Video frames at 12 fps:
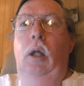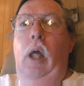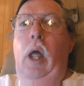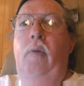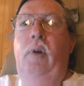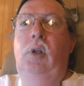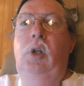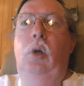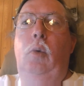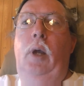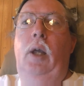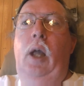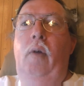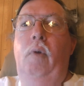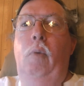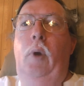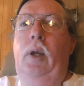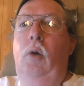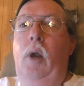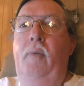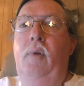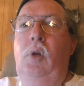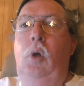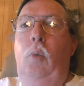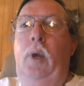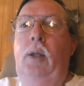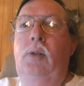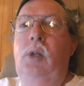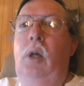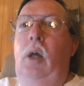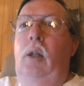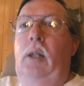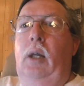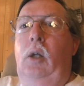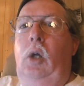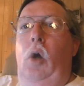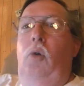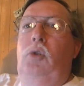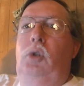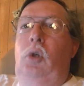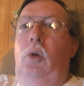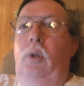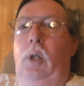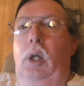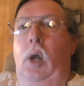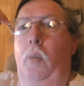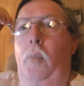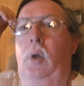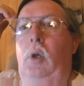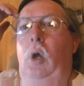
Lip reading: every week or every 2 weeks that goes to the government,